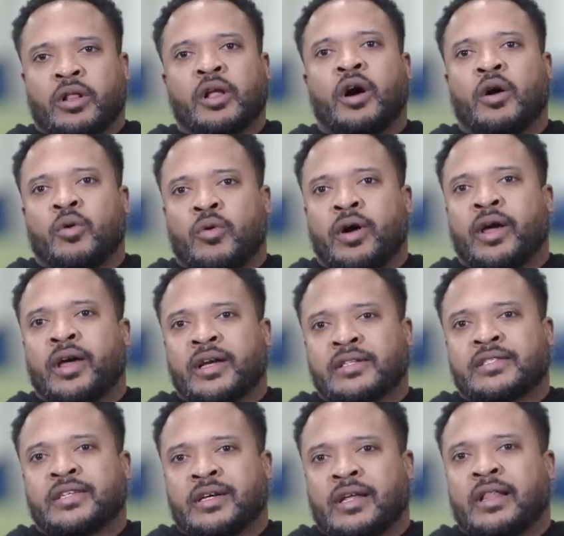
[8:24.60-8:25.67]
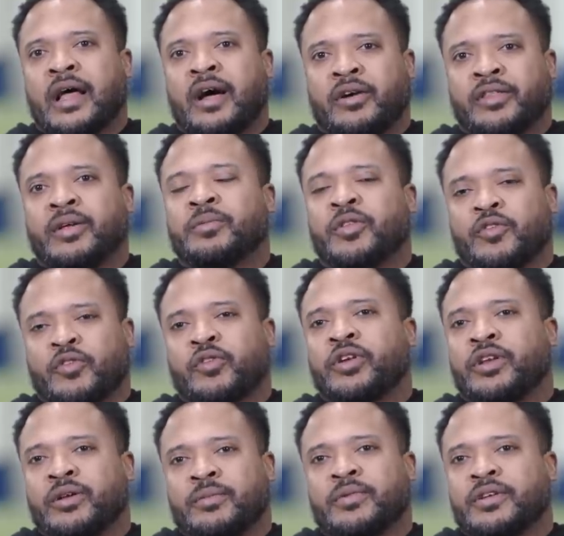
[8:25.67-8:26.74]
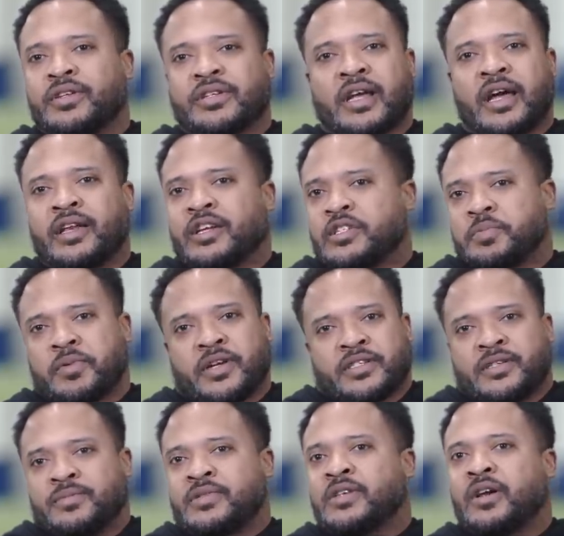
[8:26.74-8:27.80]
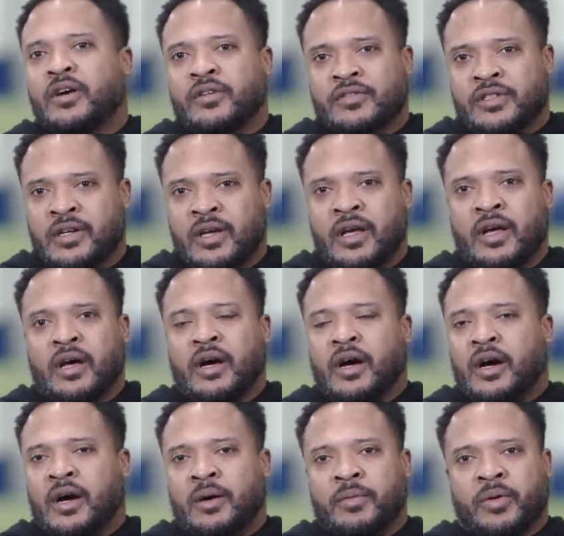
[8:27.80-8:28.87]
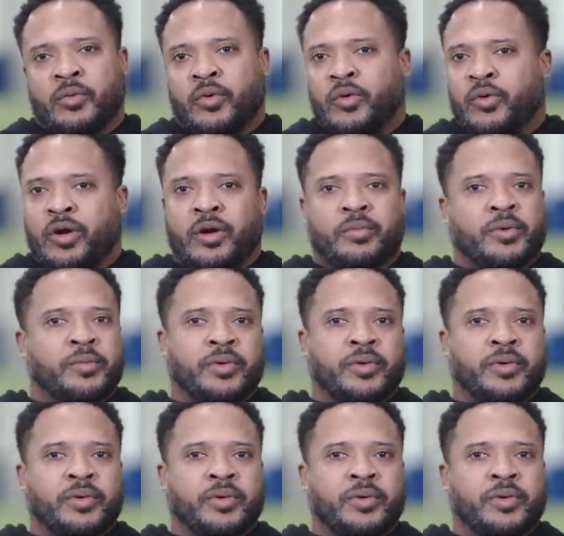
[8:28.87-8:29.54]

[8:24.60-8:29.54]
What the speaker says: a long way as to allowing them the freedom to just kind of express themselves. And we were able to